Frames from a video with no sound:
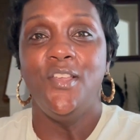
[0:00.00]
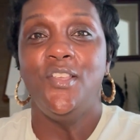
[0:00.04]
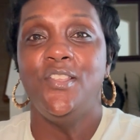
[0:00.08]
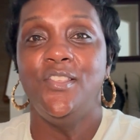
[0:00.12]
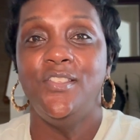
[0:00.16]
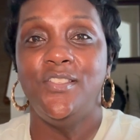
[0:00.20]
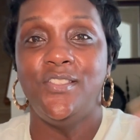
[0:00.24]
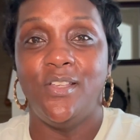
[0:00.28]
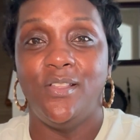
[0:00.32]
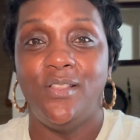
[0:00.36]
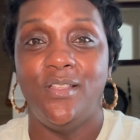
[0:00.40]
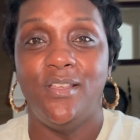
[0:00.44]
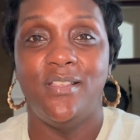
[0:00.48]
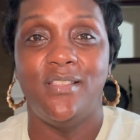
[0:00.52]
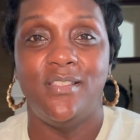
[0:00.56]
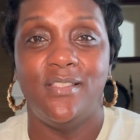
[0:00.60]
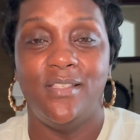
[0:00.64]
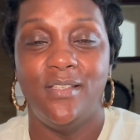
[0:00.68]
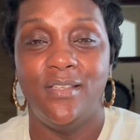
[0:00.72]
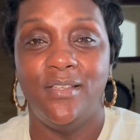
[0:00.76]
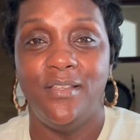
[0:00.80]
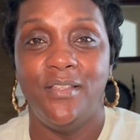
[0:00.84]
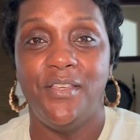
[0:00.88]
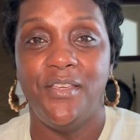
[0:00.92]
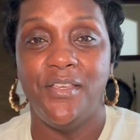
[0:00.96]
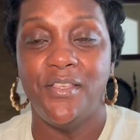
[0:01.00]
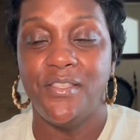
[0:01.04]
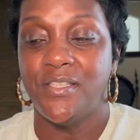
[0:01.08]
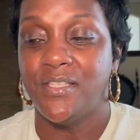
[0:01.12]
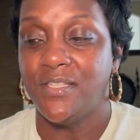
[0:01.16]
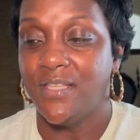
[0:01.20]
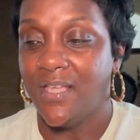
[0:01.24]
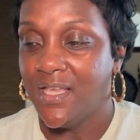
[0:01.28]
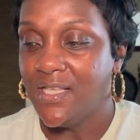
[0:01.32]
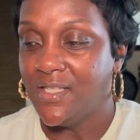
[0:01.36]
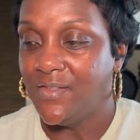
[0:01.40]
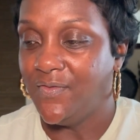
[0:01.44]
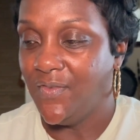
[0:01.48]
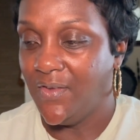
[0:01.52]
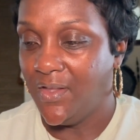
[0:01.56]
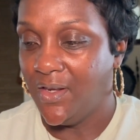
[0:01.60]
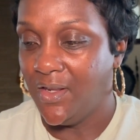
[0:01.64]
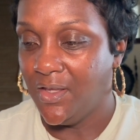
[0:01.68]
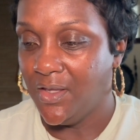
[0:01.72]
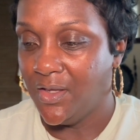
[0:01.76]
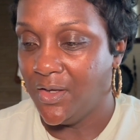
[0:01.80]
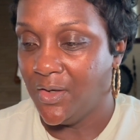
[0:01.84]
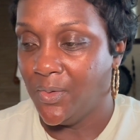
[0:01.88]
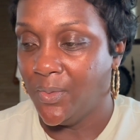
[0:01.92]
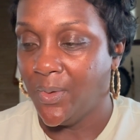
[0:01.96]
So listen, in today's
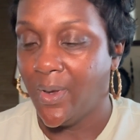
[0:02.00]
video,